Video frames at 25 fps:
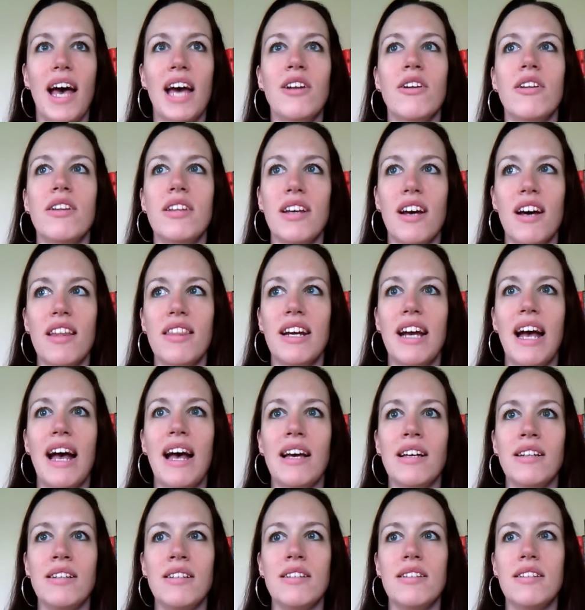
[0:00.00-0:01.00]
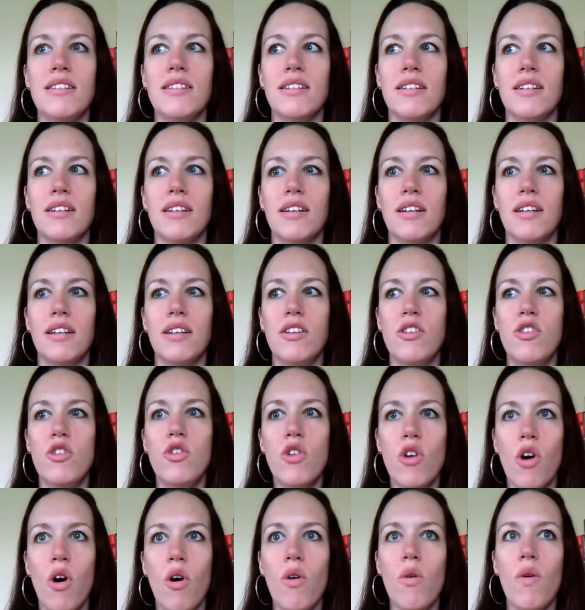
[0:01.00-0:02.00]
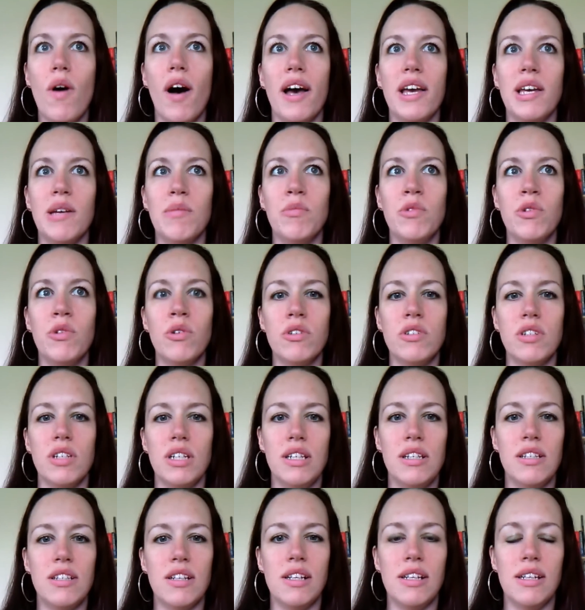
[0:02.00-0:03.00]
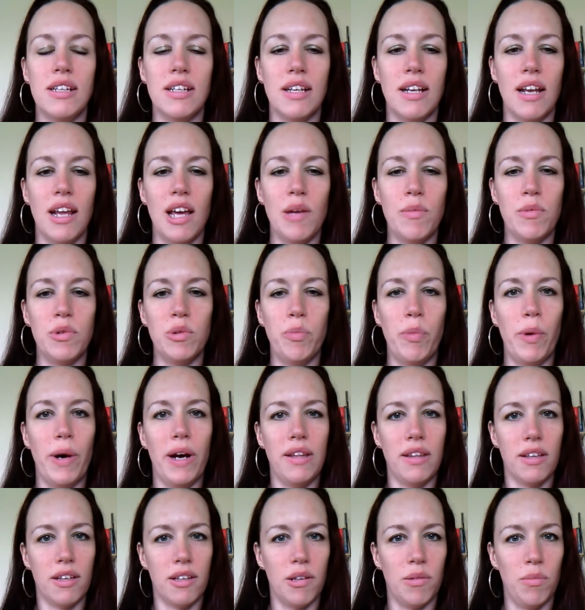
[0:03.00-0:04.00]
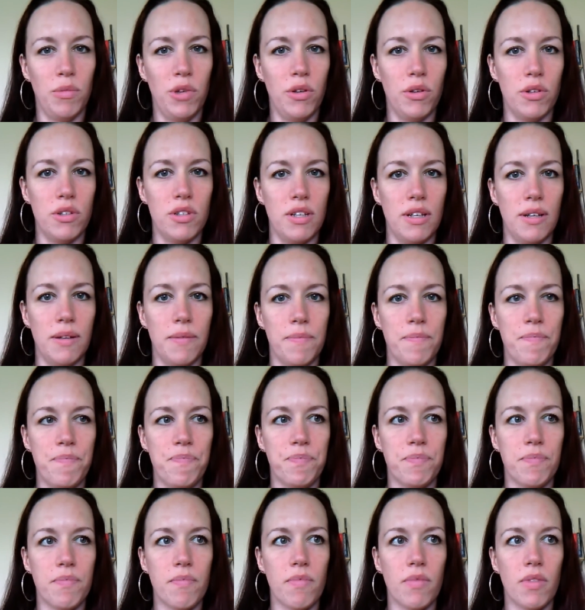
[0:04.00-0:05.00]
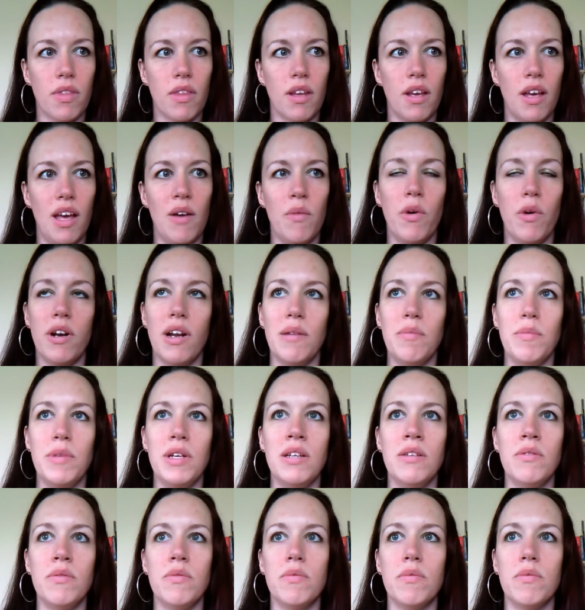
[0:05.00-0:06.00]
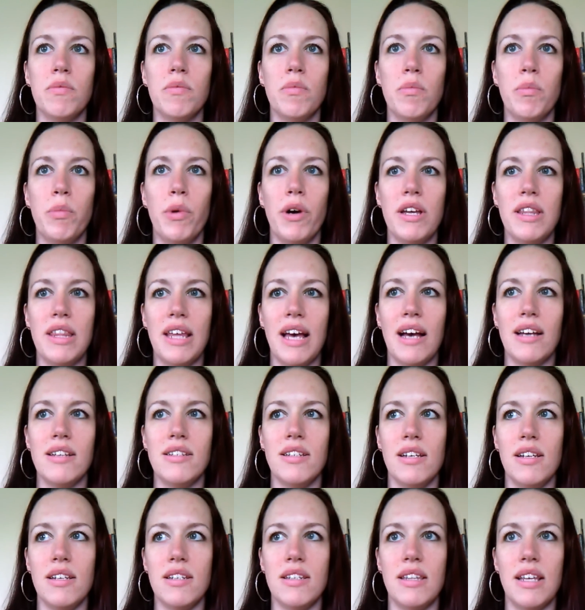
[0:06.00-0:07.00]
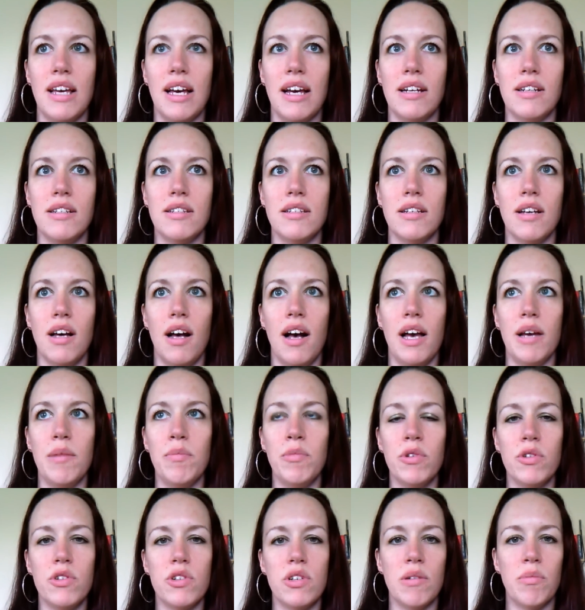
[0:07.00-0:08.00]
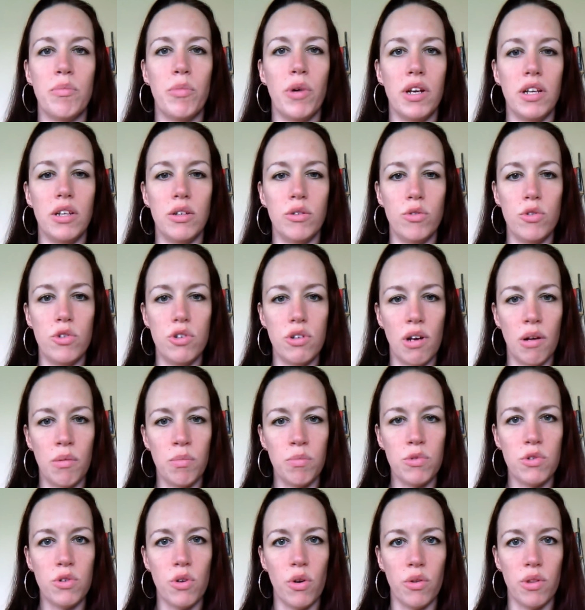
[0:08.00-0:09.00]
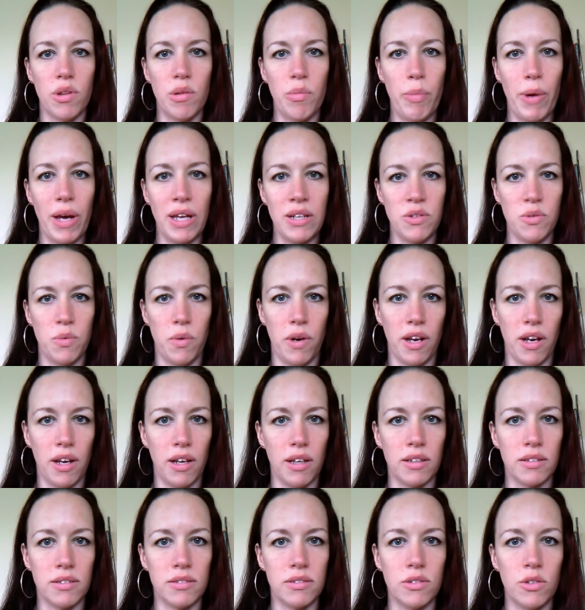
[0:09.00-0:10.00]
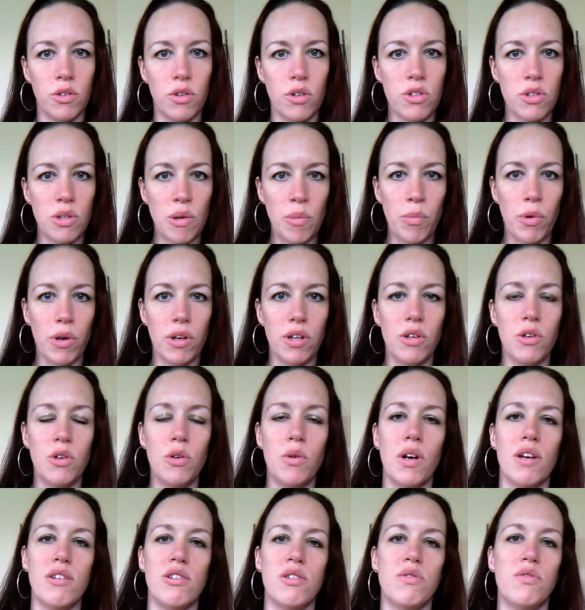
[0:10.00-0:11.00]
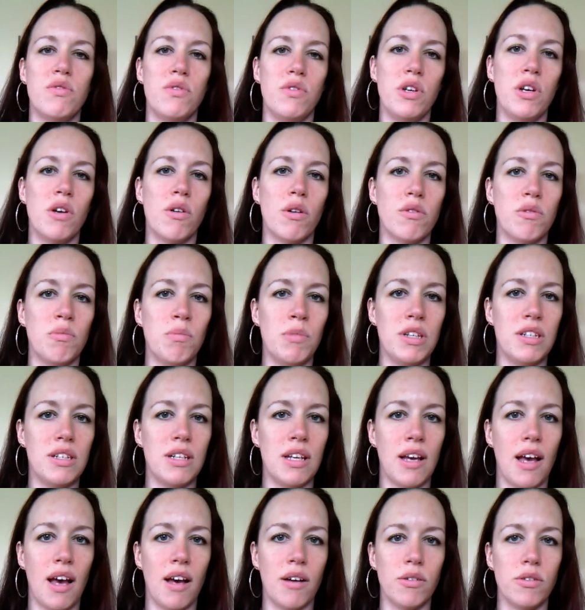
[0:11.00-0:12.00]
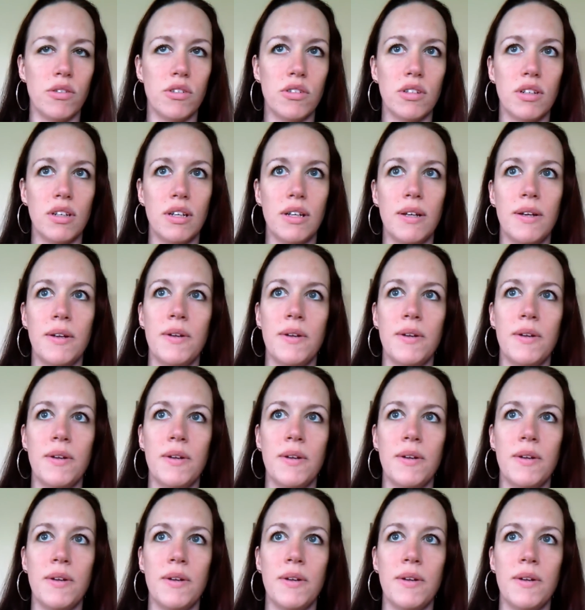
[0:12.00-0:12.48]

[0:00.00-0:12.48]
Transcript: And on the other hand, no, I am not easily enabled by the community. And what I mean by that is that I'm not somebody who jumps on the bandwagon or somebody who has a fear of missing out.